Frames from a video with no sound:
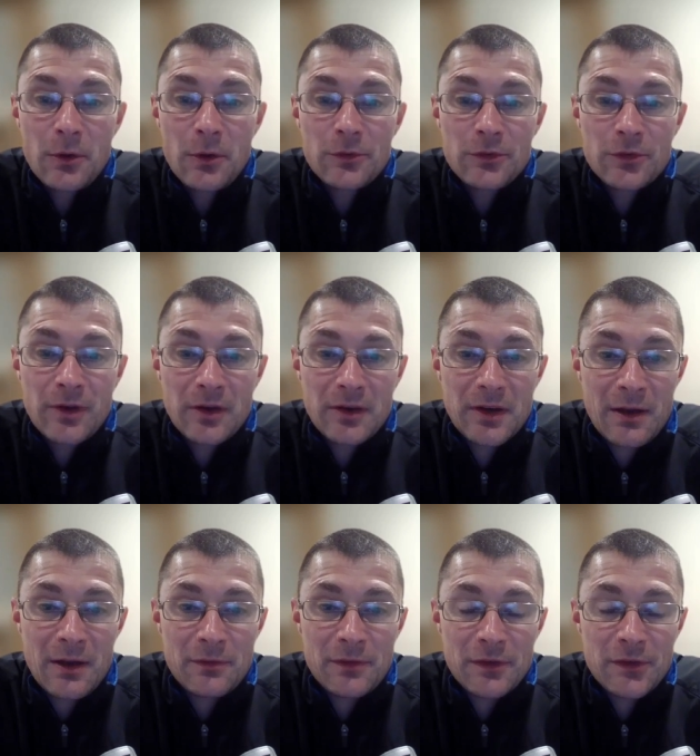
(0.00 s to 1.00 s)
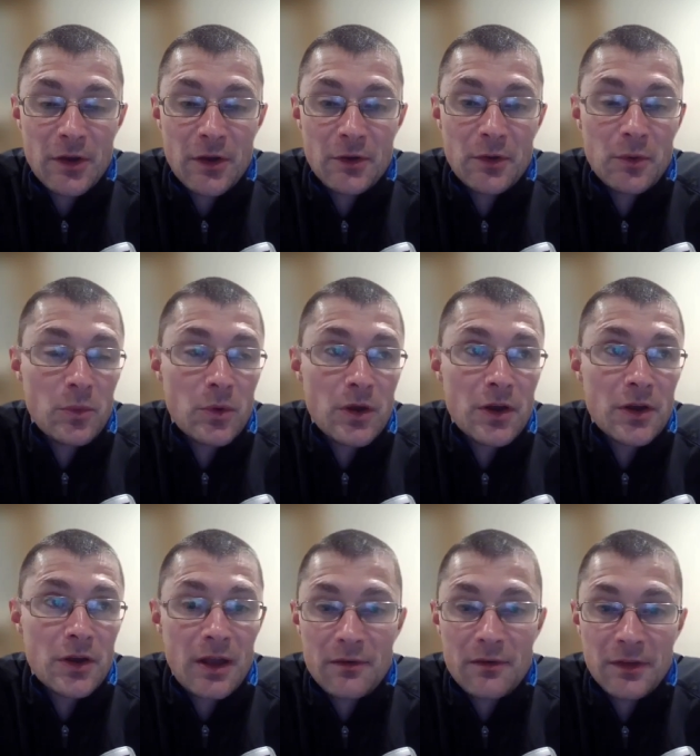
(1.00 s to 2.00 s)
post around how things are going at
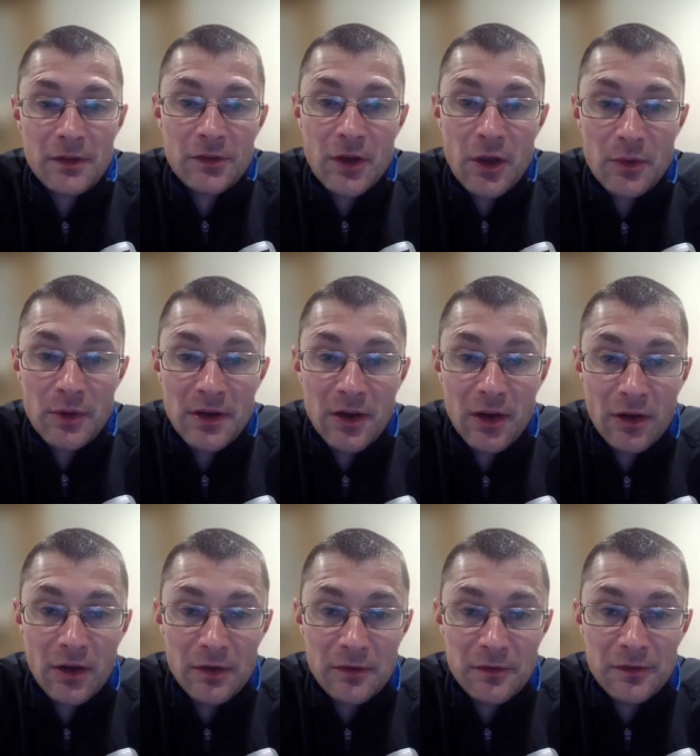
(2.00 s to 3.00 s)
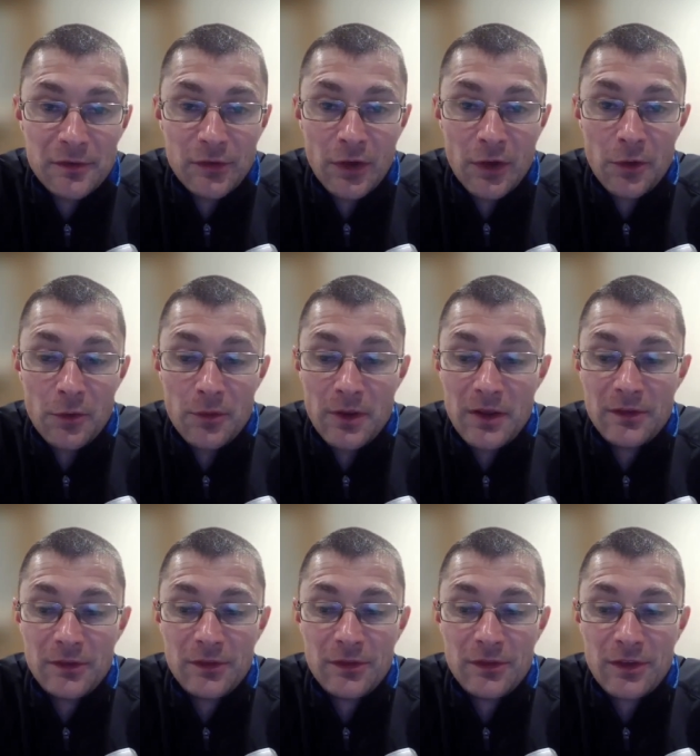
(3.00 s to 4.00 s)
work, how things are going in life. So
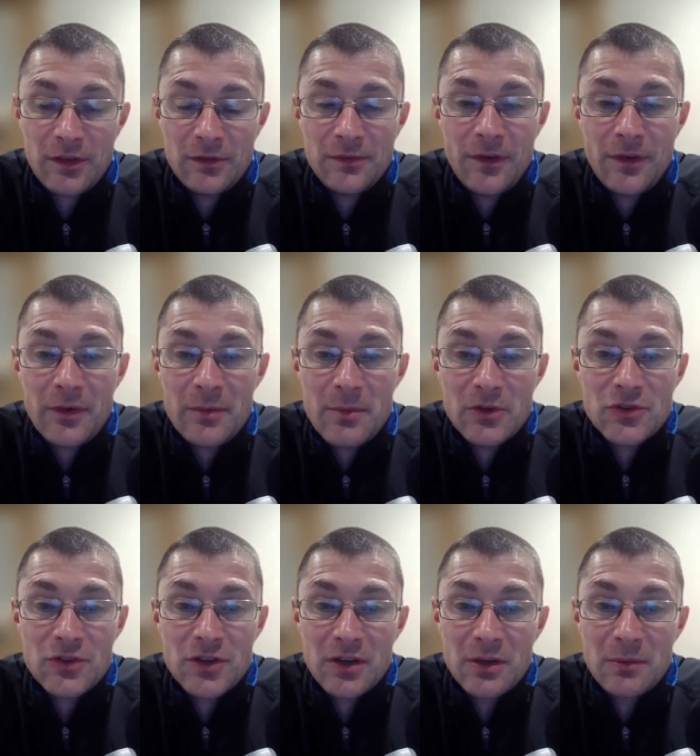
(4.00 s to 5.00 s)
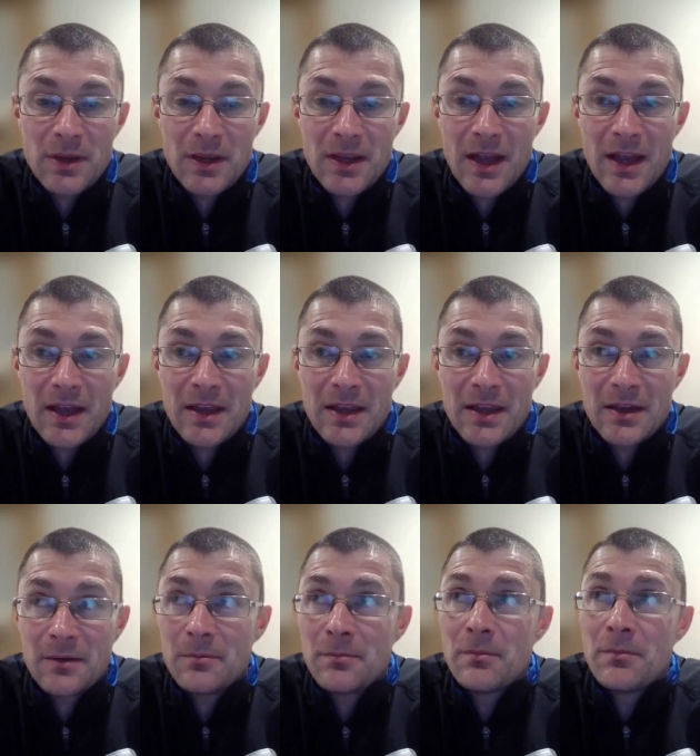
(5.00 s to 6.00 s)
it's it's very much going to be
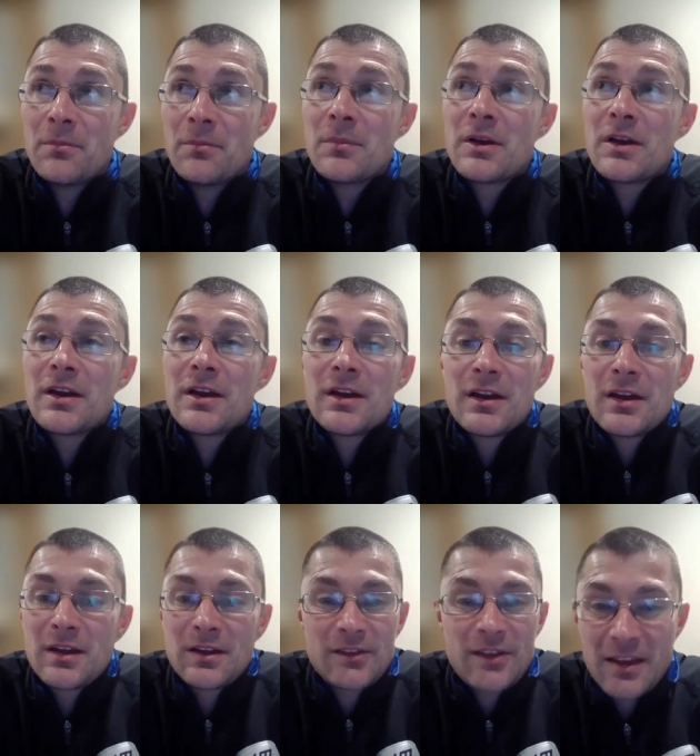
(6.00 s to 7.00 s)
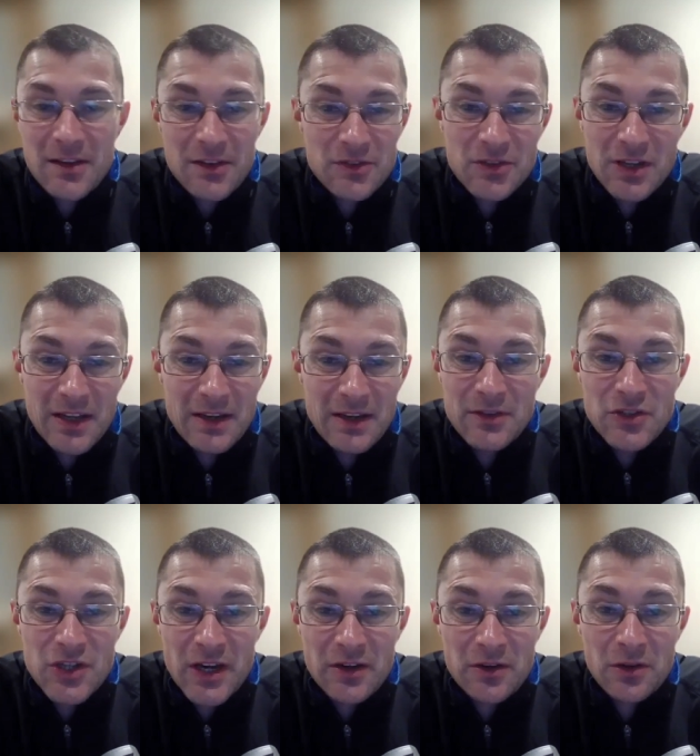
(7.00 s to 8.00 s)
a um, take it as you leave
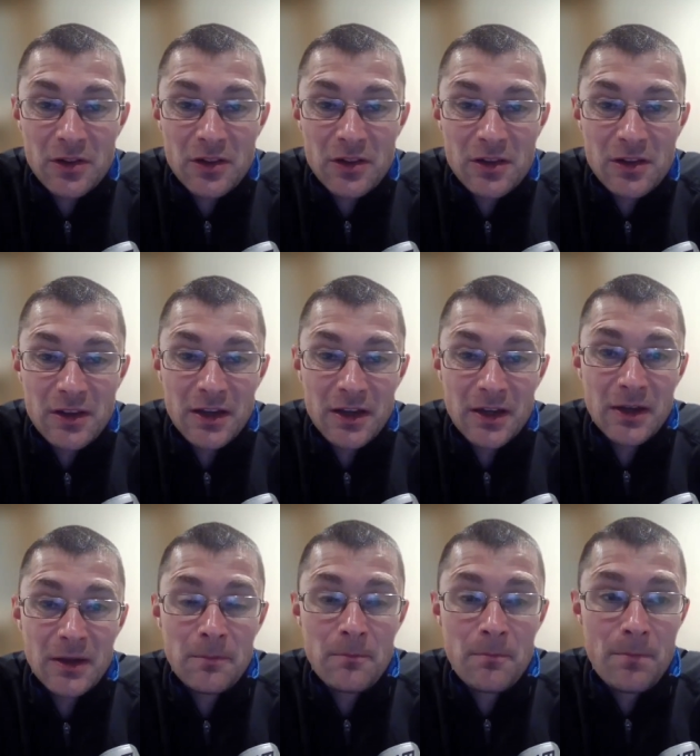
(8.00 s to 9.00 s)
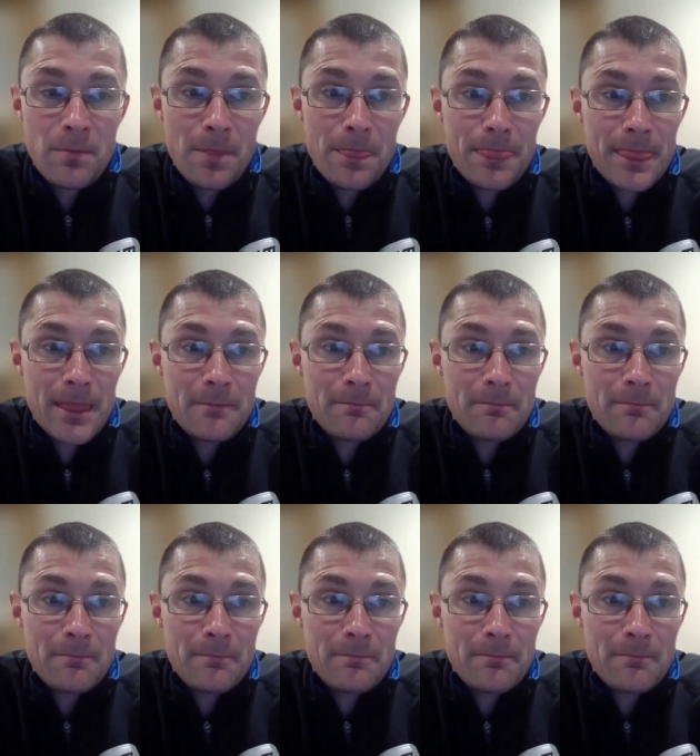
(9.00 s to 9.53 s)
it channel. Um,